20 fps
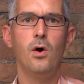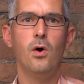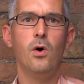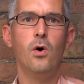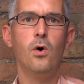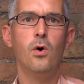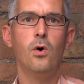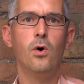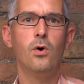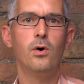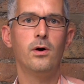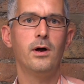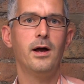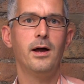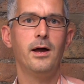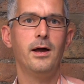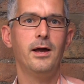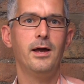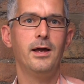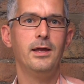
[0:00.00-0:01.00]
or
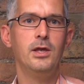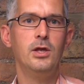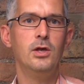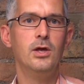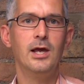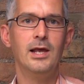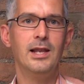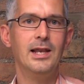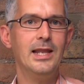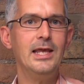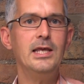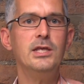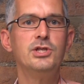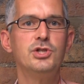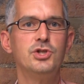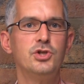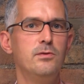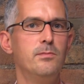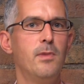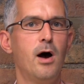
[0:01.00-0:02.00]
you, at
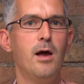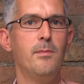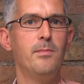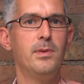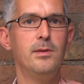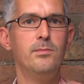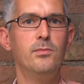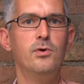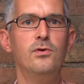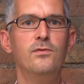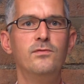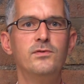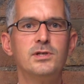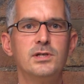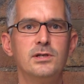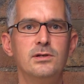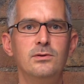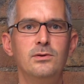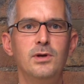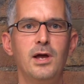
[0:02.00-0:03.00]
least you might be moved
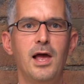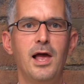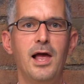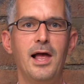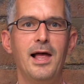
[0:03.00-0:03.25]
to